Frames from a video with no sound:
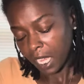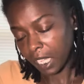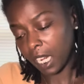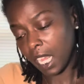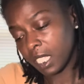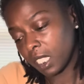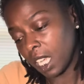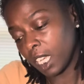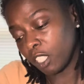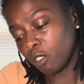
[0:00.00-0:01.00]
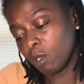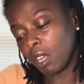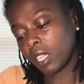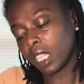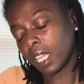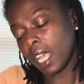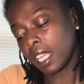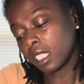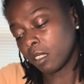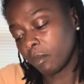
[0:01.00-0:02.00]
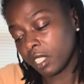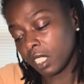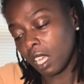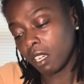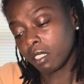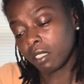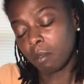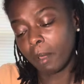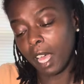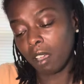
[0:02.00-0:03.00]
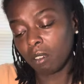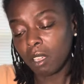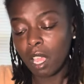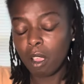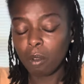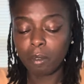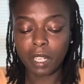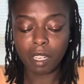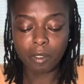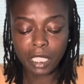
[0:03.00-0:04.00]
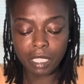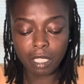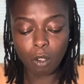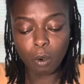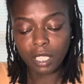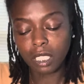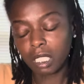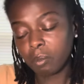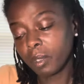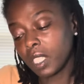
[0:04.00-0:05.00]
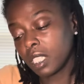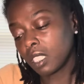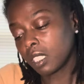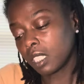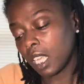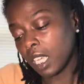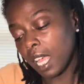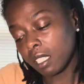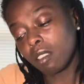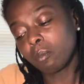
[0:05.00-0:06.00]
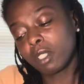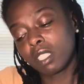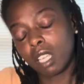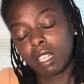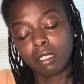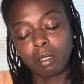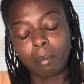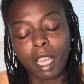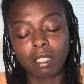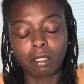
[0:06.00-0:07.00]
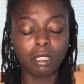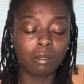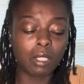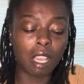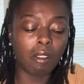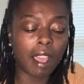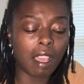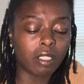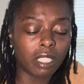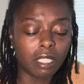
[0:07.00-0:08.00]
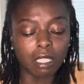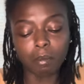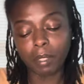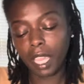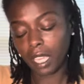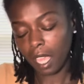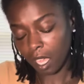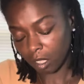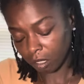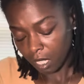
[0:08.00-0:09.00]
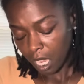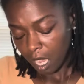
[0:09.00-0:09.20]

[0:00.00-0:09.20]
And they saying, you know, that they got some concerns about whatever this courtship is. They got some concerns about, you know, how this could play out.